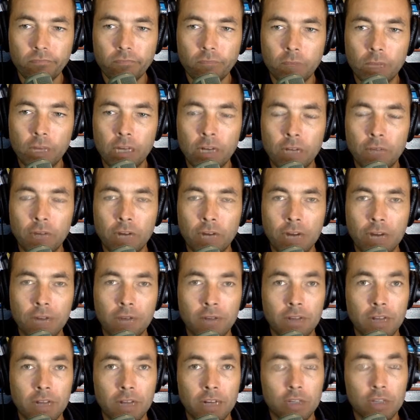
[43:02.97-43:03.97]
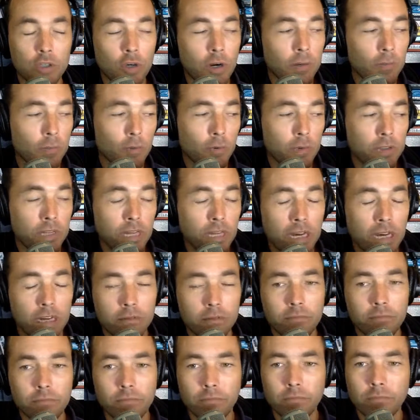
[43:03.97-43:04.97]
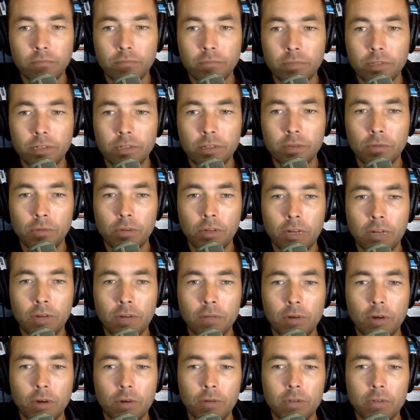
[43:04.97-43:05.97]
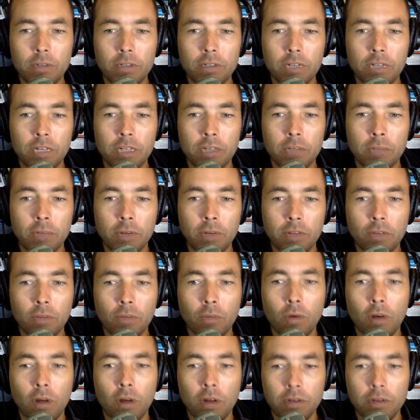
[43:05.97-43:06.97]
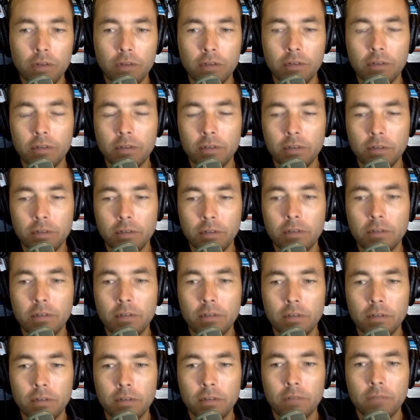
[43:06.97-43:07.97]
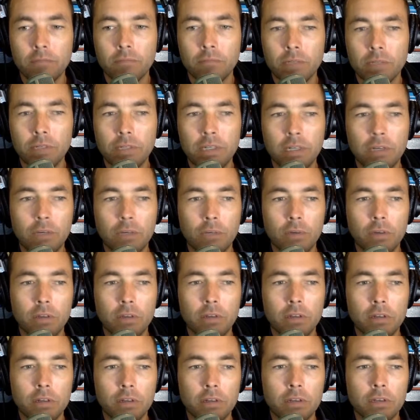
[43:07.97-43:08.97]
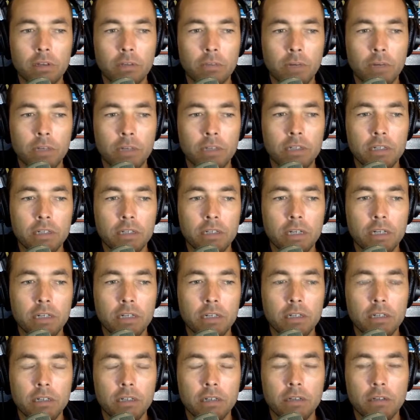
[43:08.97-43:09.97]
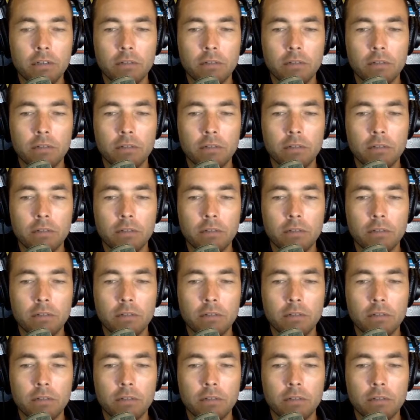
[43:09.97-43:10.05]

And if you're having a lot of trouble with that, let's do a live coaching session. But otherwise, stick with it. It's my suggestion.